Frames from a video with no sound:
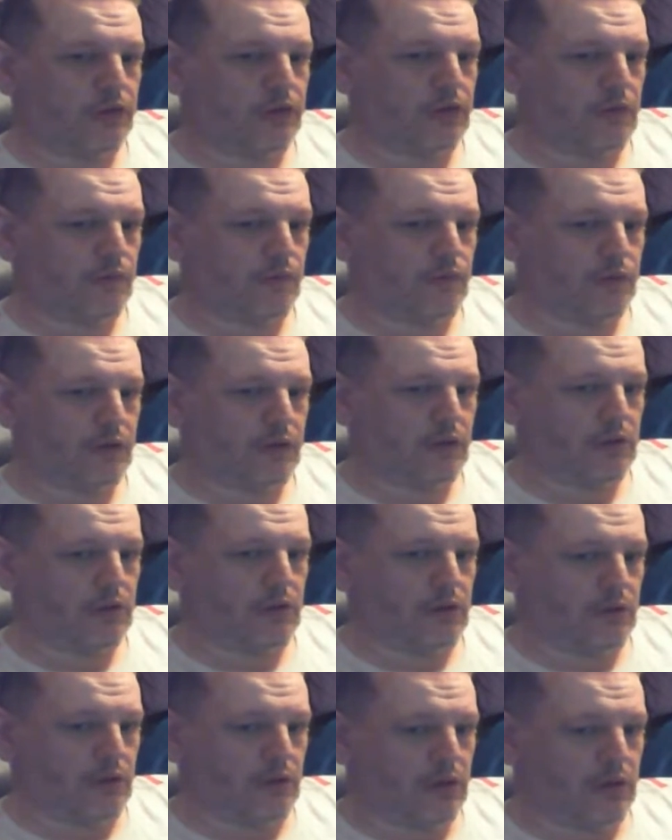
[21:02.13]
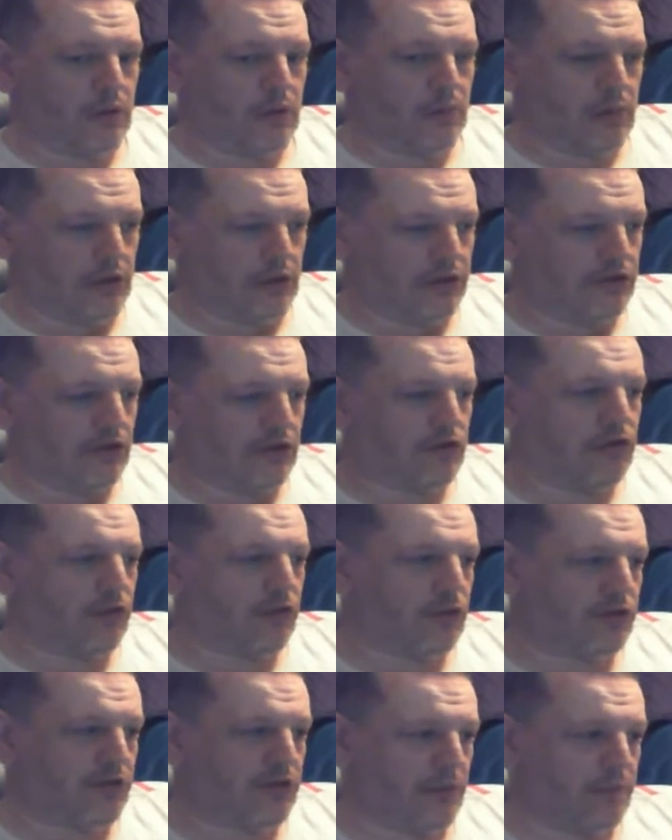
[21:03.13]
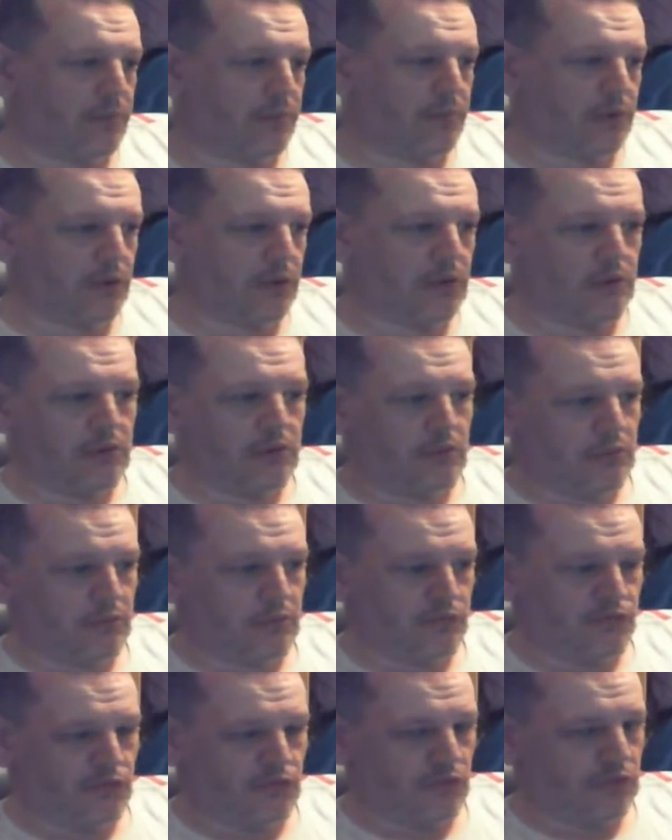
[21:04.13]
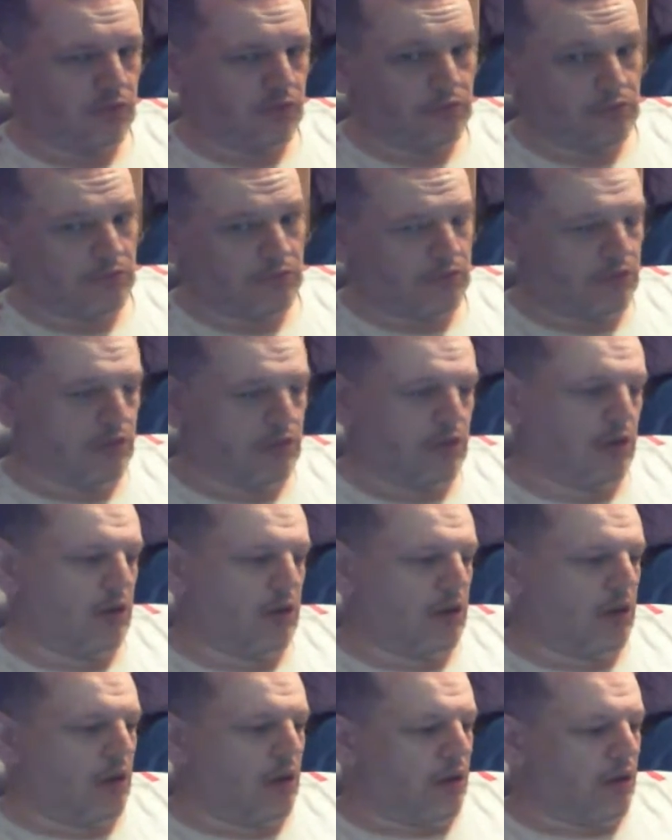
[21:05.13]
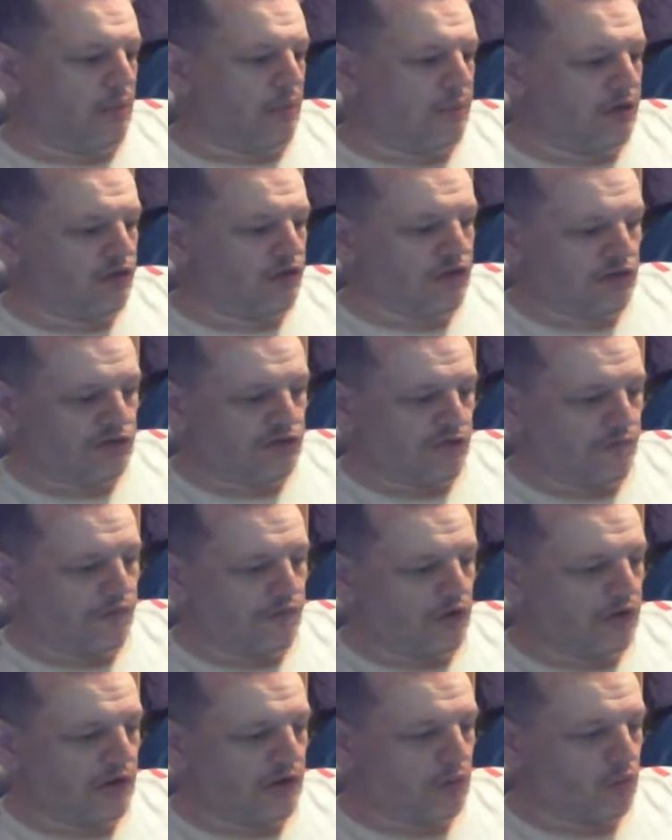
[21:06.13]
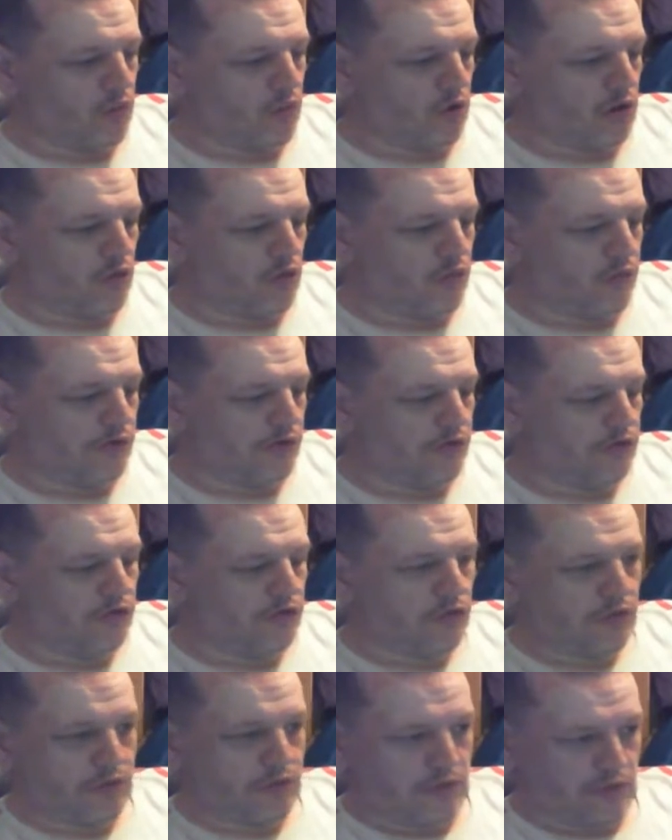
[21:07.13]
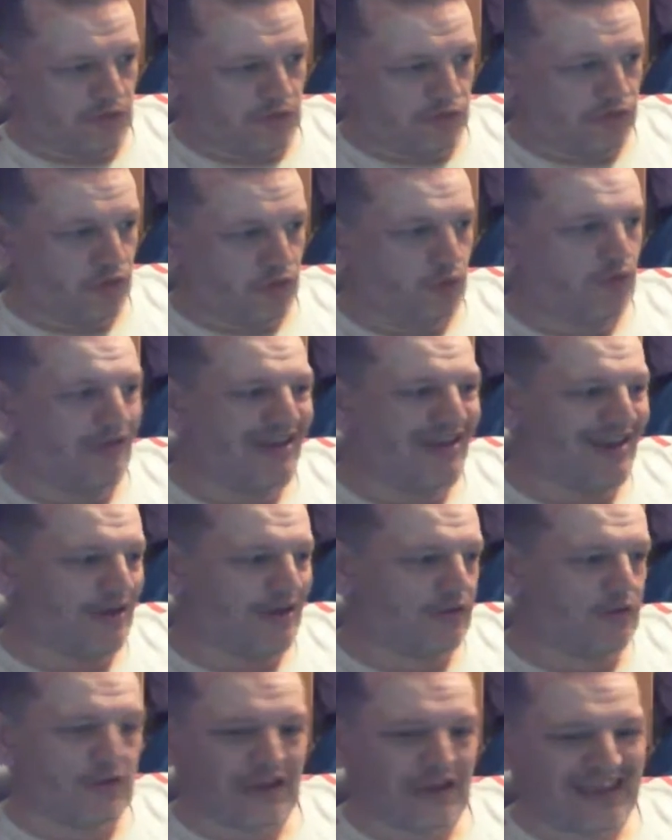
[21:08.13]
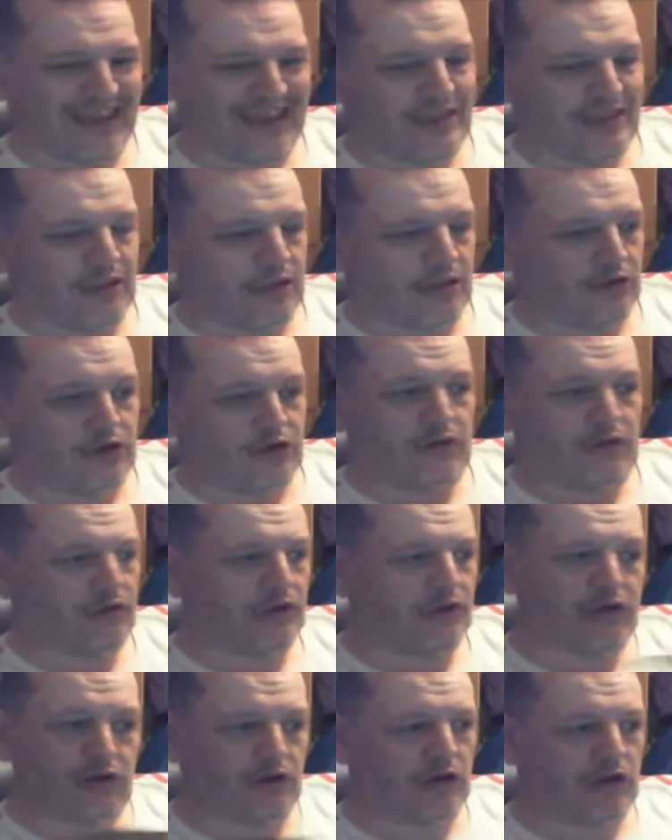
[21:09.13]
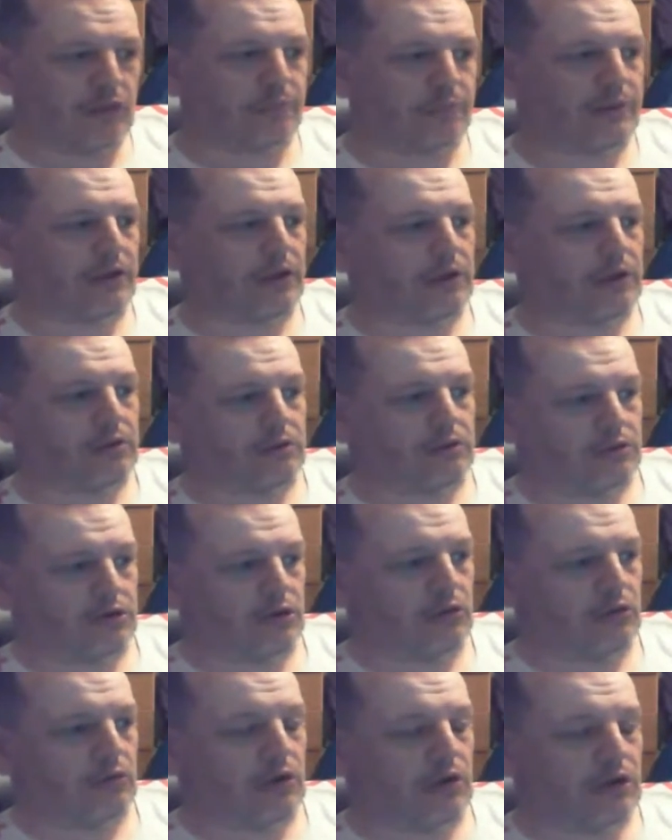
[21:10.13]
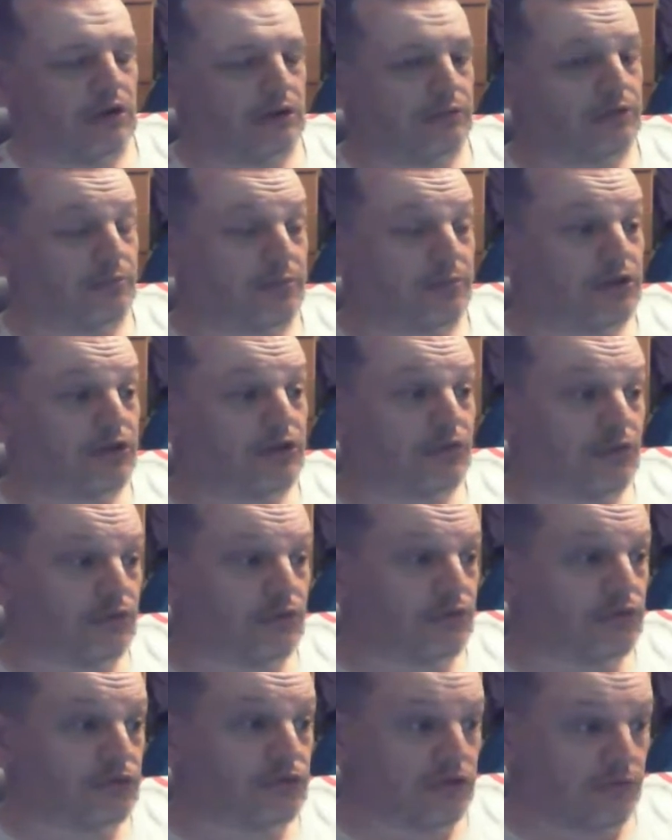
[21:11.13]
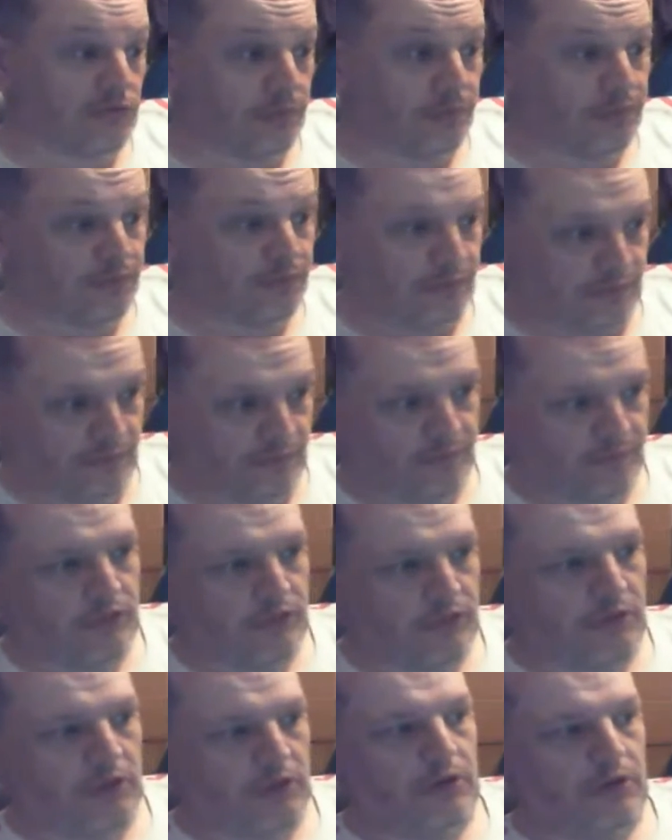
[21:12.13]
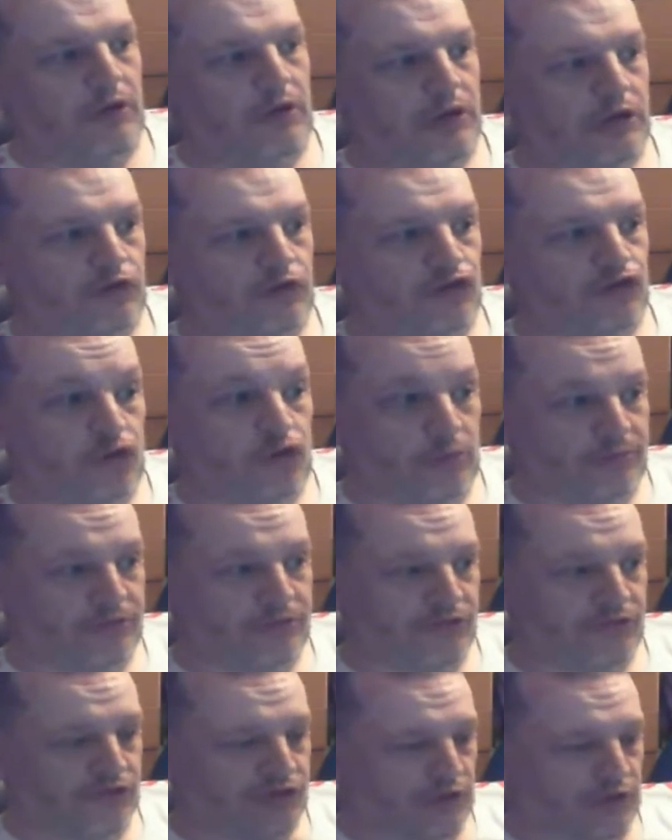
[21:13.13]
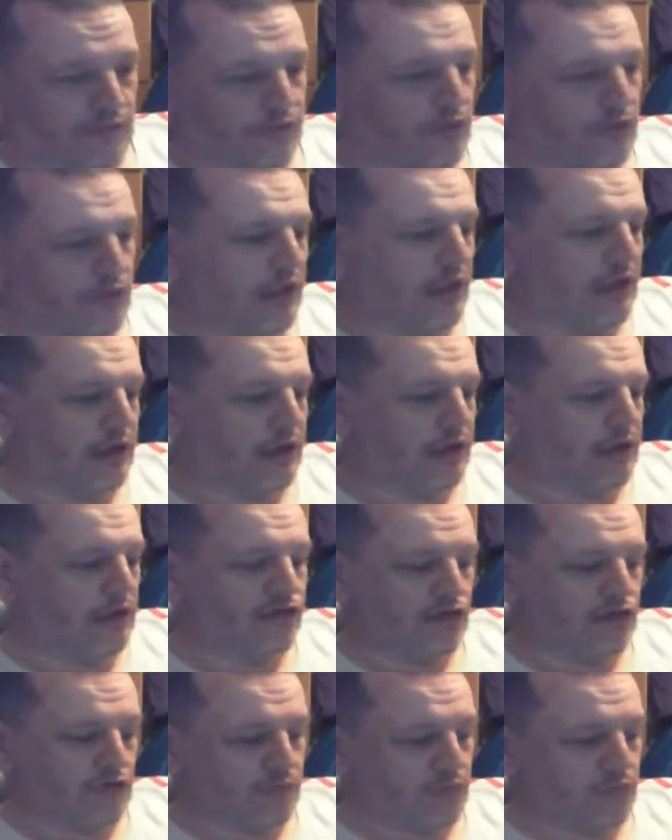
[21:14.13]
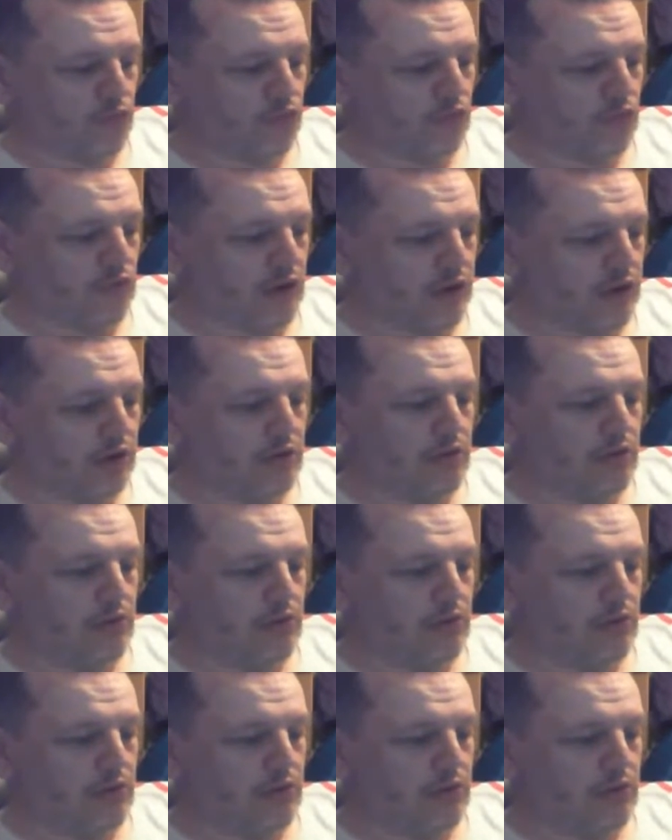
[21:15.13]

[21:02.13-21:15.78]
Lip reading: think, but they did do a 10p. So it'd be interesting to find out what coins are still around out there. You know, they're not going to be, you know, able to be used in shops and stuff like that. You know, it's just more like